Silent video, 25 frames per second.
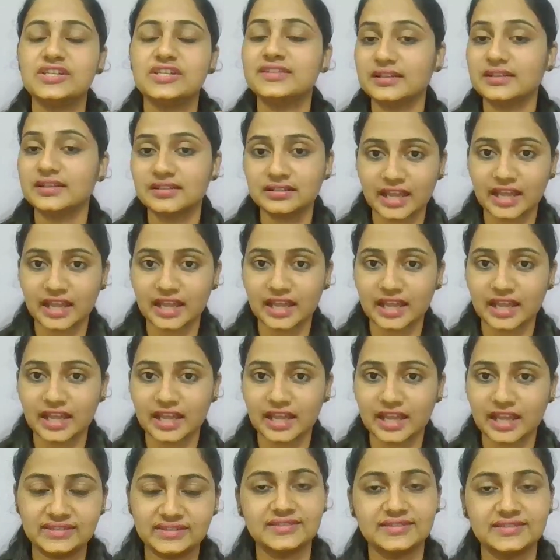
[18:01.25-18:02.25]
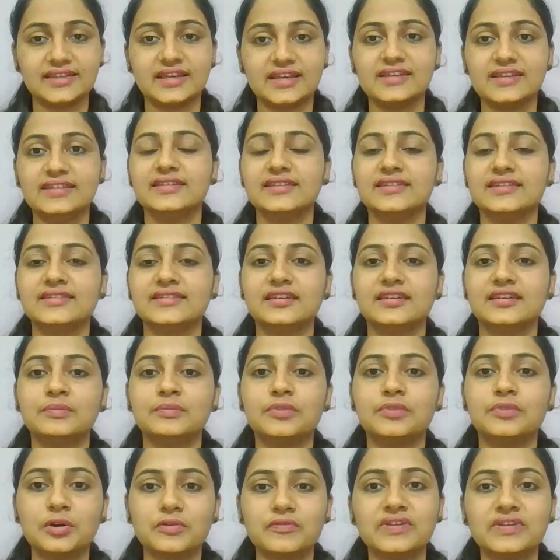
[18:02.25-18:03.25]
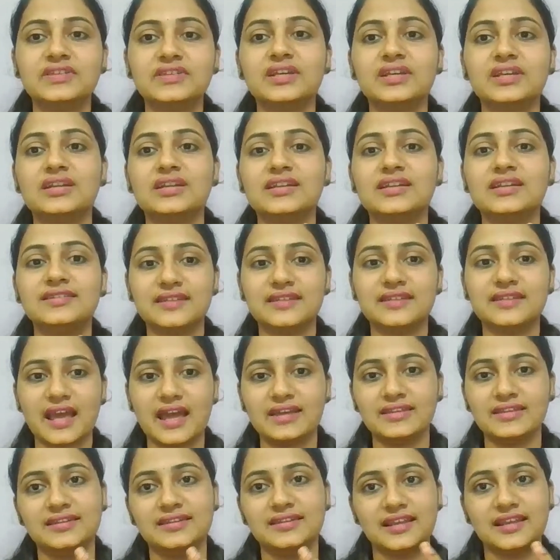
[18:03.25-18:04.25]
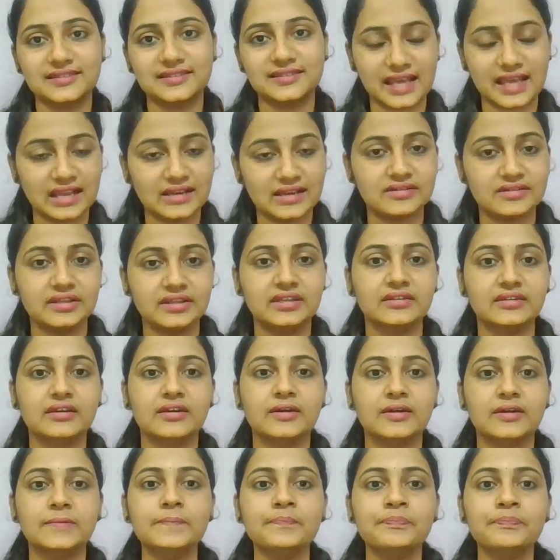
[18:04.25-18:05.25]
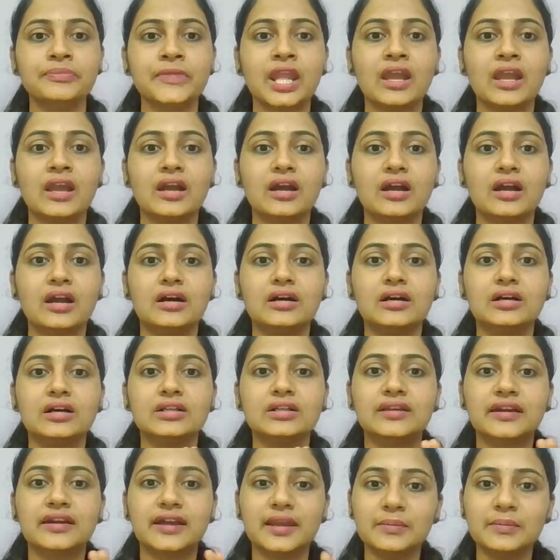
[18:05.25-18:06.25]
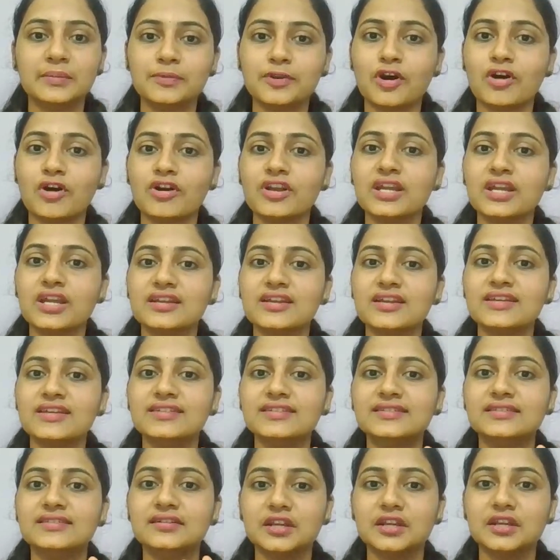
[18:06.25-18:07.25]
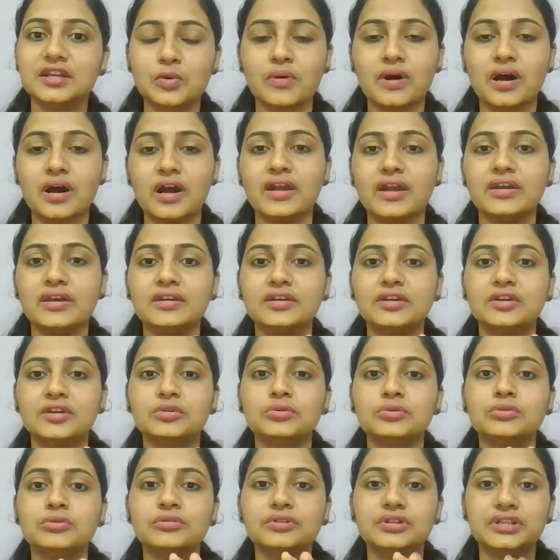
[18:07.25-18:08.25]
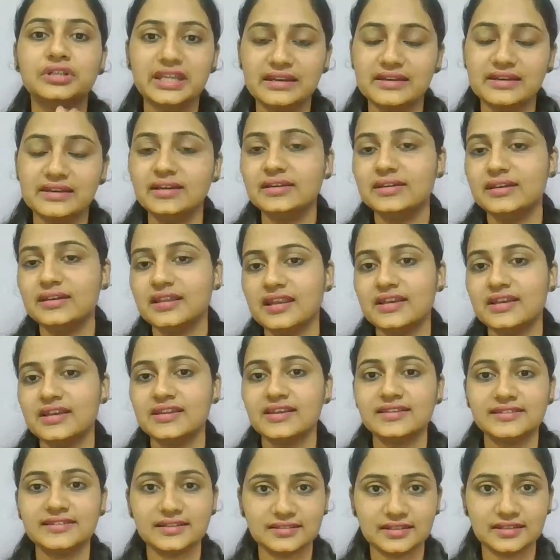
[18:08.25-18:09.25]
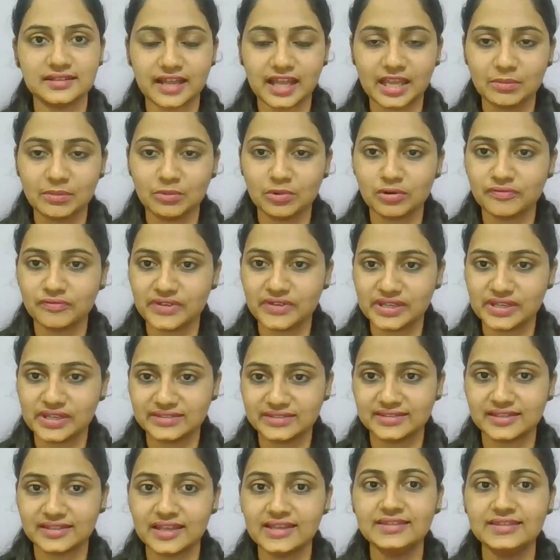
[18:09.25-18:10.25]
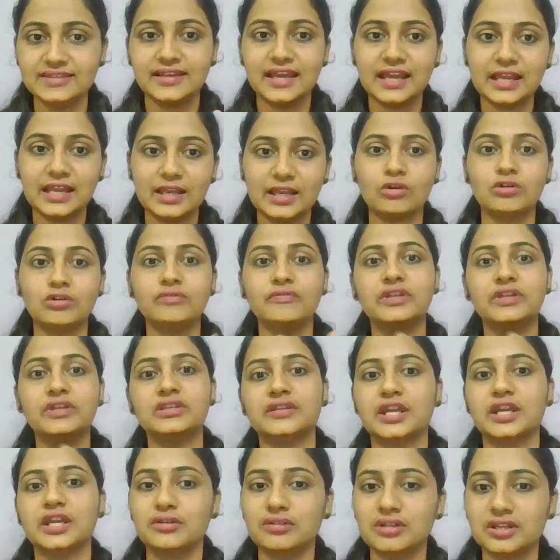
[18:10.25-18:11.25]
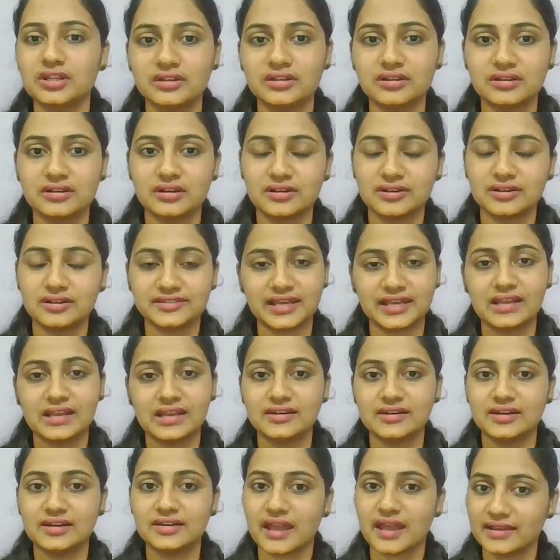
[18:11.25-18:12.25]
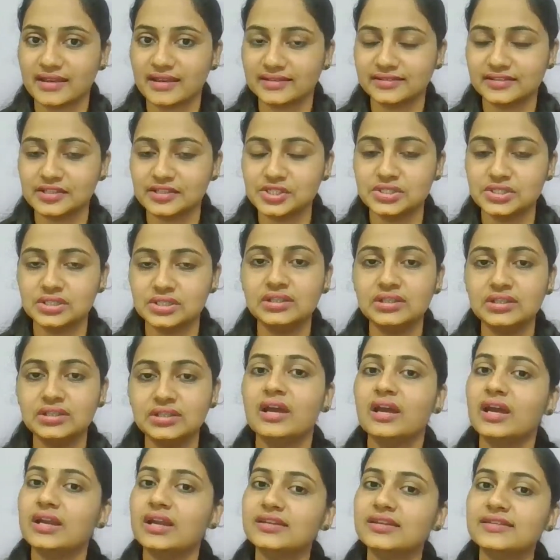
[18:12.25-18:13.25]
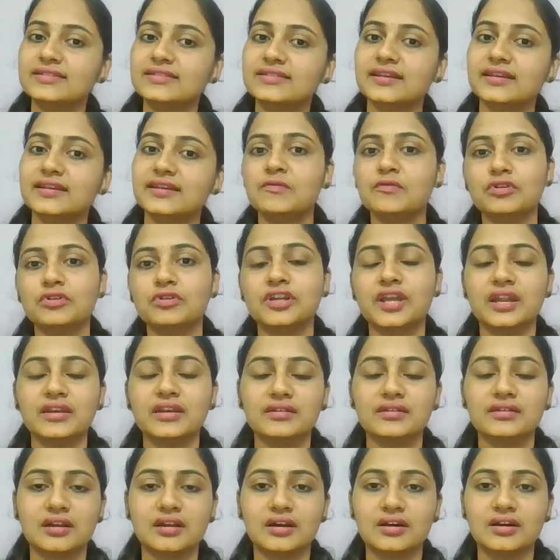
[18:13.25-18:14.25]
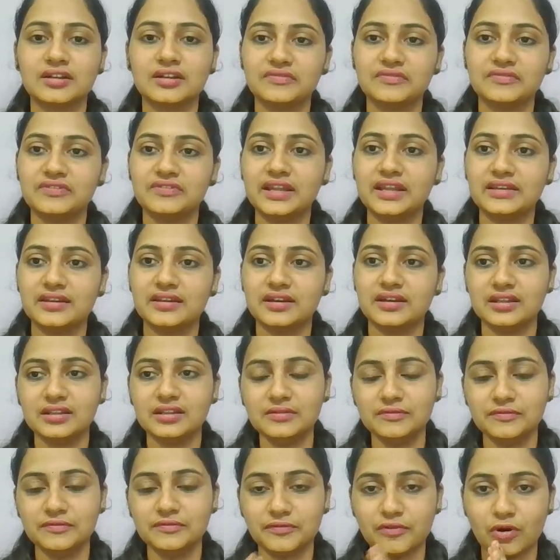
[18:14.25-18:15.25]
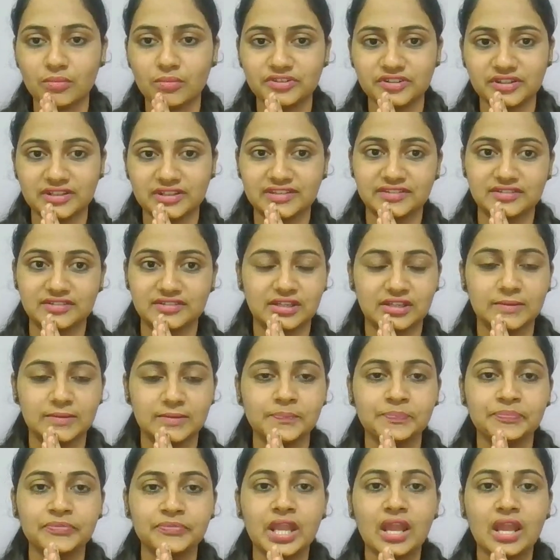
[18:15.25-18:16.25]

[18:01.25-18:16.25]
is at the time of exercise, since the perquisite is taxed as salary income, the employer is required to deduct TDS at the time of exercise along with regular salary taxation, and the same would get reflected in Form 16.